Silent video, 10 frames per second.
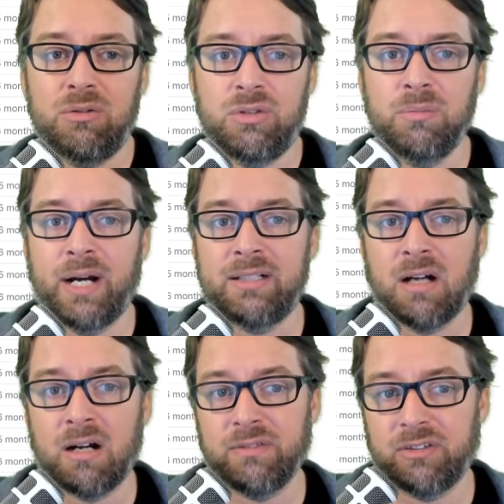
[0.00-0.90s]
to my
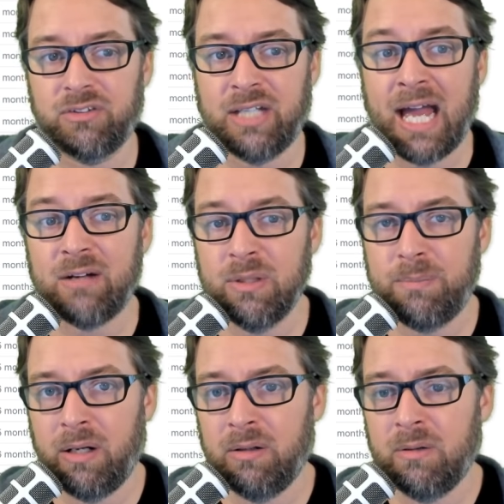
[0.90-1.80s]
dog versus cat
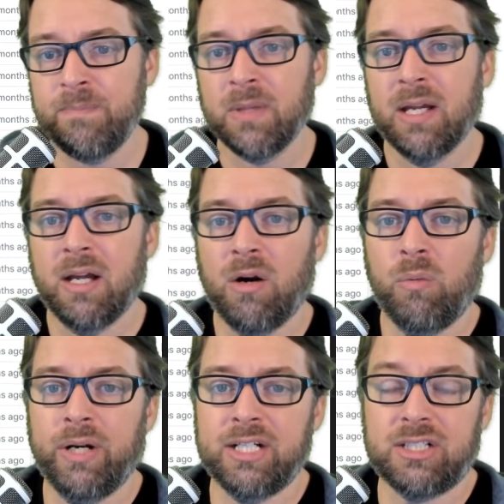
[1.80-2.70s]
repo,
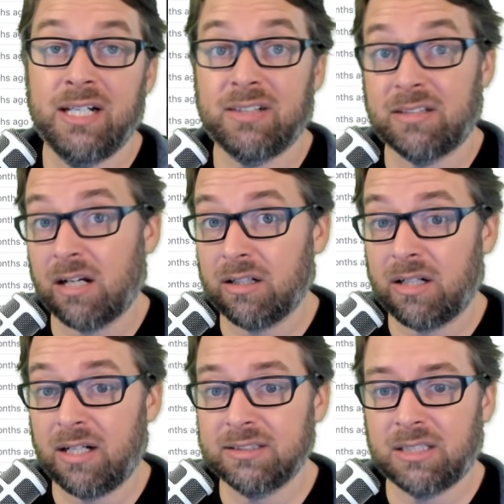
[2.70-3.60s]
which is a
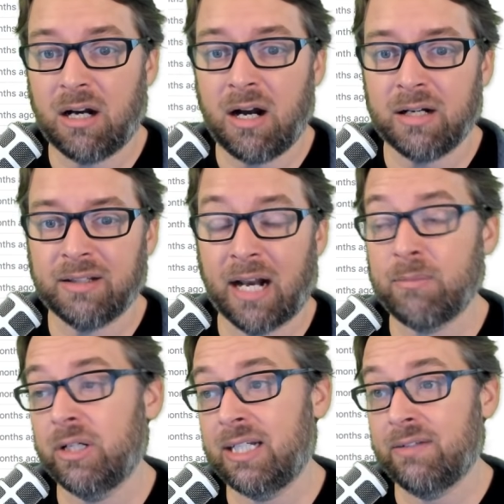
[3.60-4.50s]
DockerCon talk that I'm
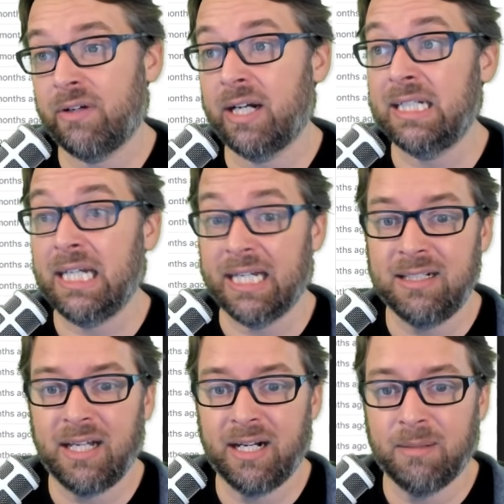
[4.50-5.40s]
going to give
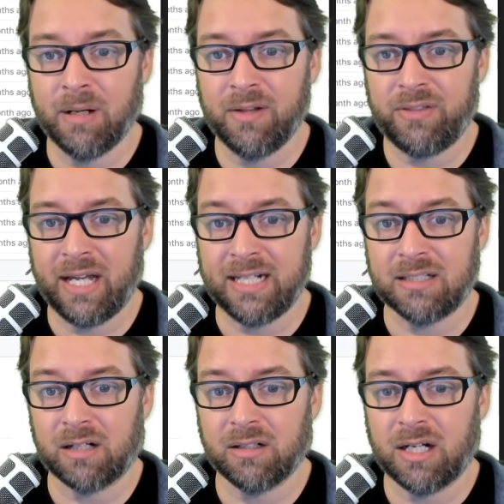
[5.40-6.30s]
again in a month at
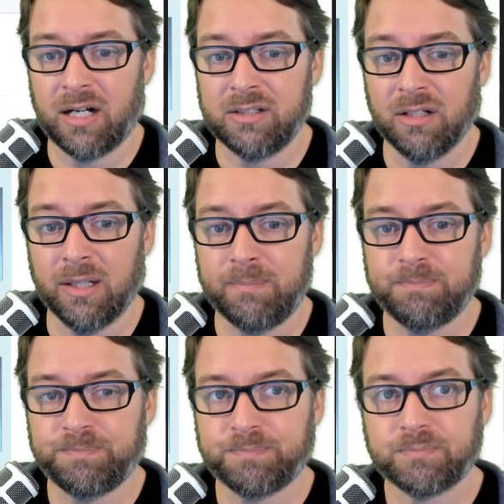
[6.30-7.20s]
DockerCon Europe.
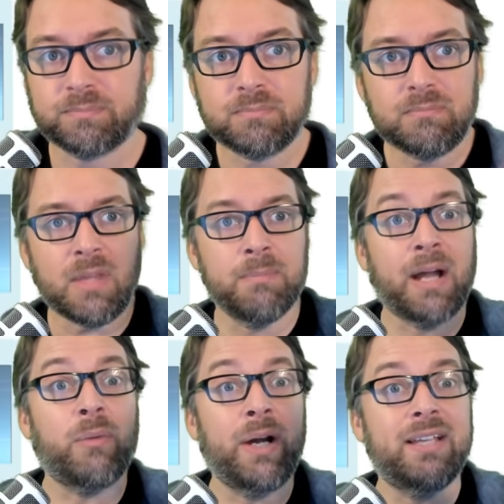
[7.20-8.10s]
By
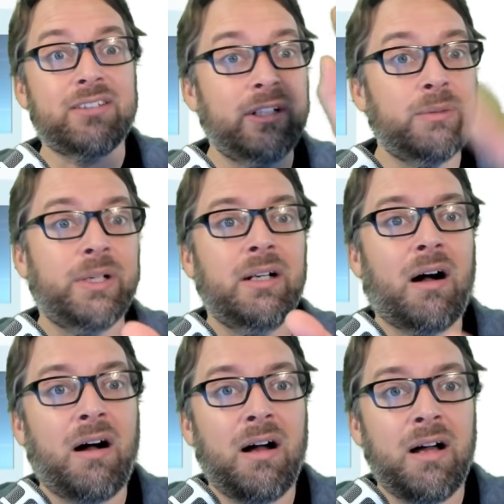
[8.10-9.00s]
the way, is there anyone
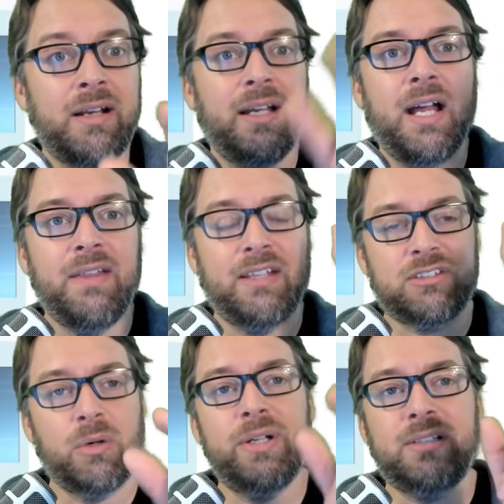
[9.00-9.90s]
on that's
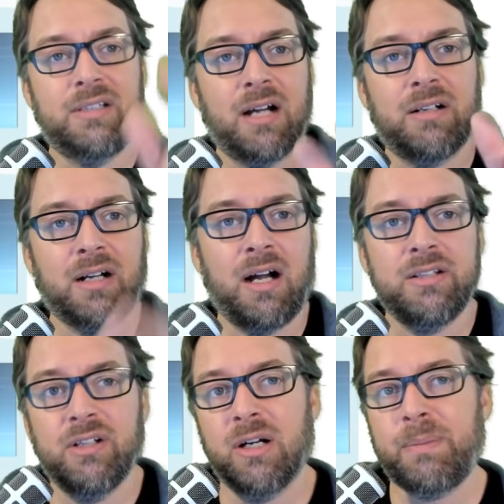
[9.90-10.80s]
going to
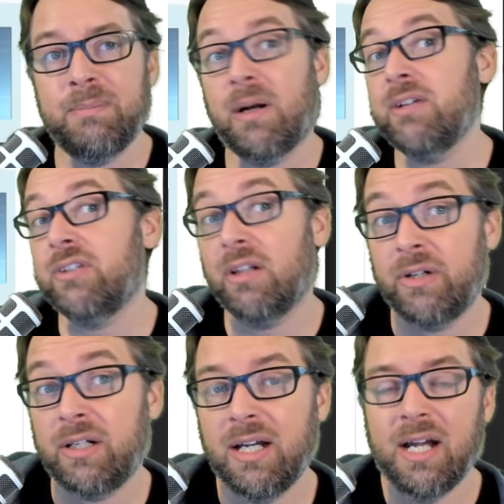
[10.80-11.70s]
DockerCon Europe in
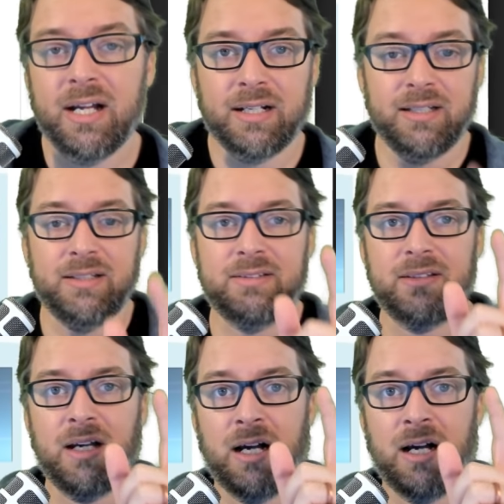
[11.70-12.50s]
Barcelona? Because